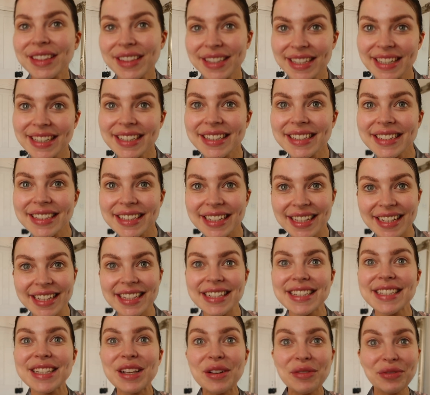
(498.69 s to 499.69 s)
This
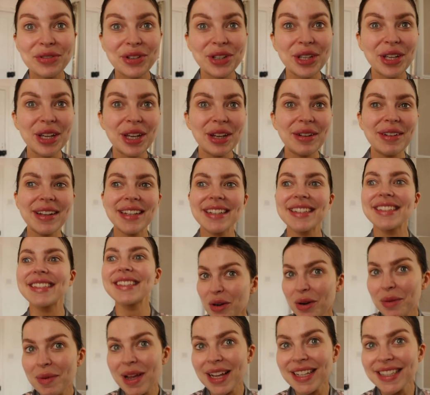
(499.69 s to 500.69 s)
is for you. It's
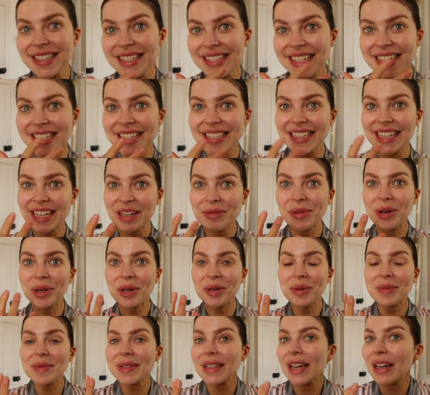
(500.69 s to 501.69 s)
so amazing to see
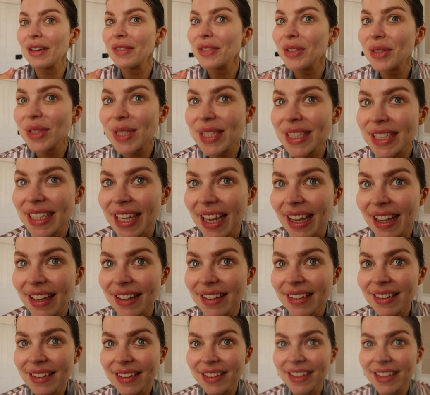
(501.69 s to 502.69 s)
what comes out of your skin.